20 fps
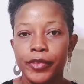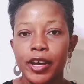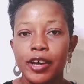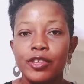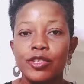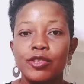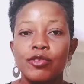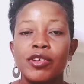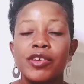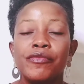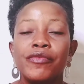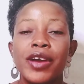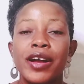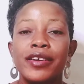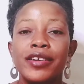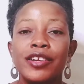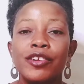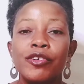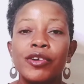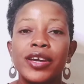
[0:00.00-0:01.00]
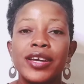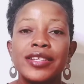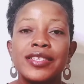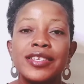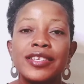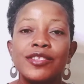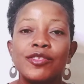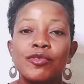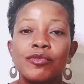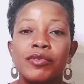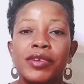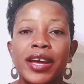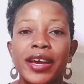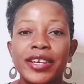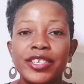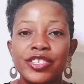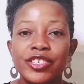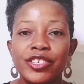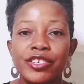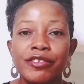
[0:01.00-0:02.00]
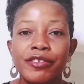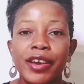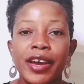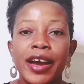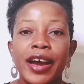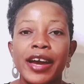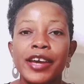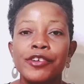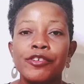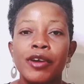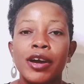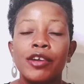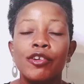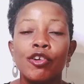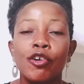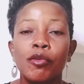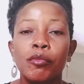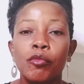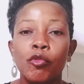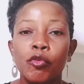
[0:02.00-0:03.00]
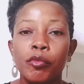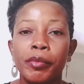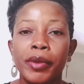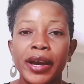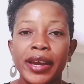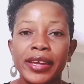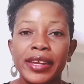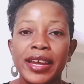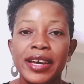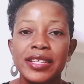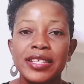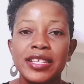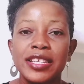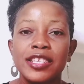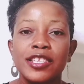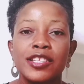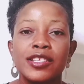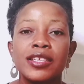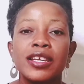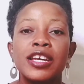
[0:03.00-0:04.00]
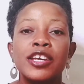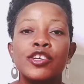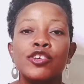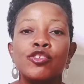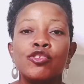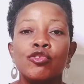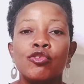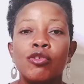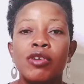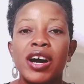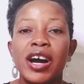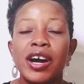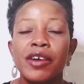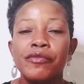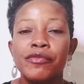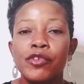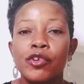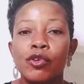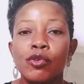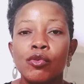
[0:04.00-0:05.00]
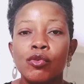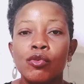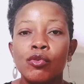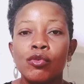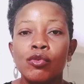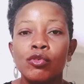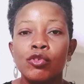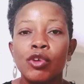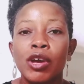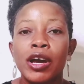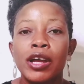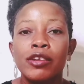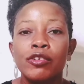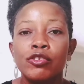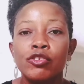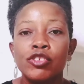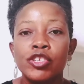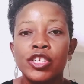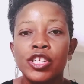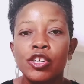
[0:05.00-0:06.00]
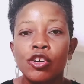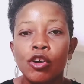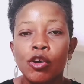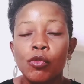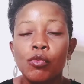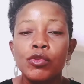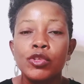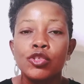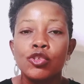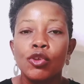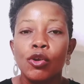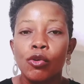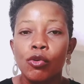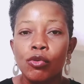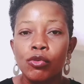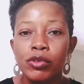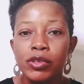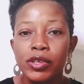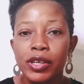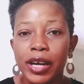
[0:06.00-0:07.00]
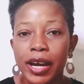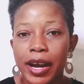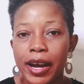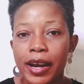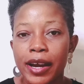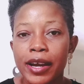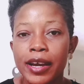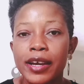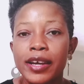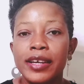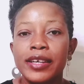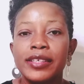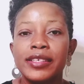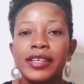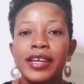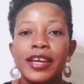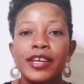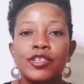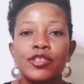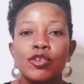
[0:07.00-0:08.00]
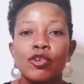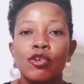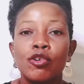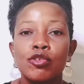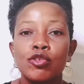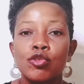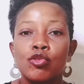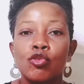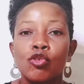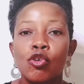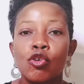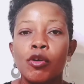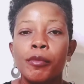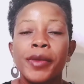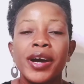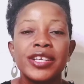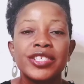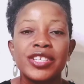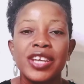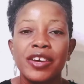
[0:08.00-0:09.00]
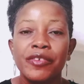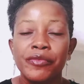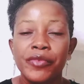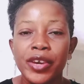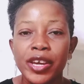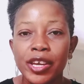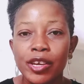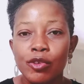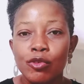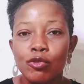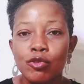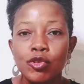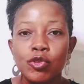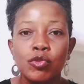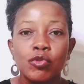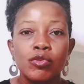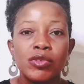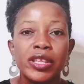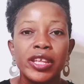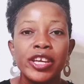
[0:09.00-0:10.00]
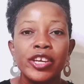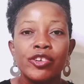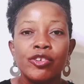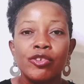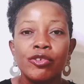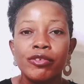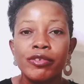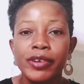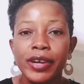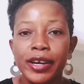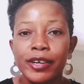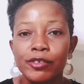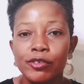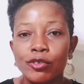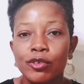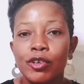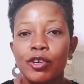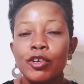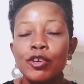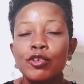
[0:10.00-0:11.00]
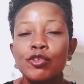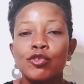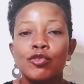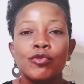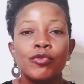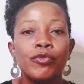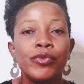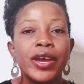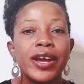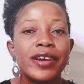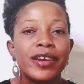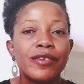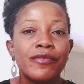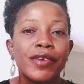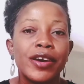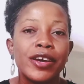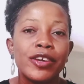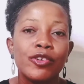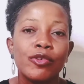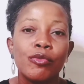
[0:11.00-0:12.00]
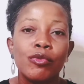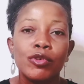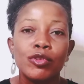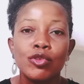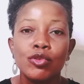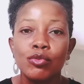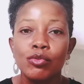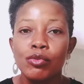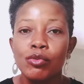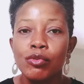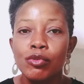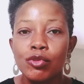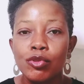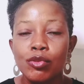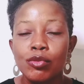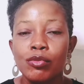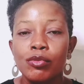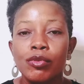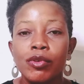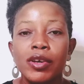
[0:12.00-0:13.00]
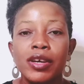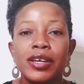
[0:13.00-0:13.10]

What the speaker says: Also, if you are relocating to Nigeria and you are not mobile, that is, you don't have your own, you didn't come with your own car, there is also commercial vehicles to take you around to wherever you want to go to.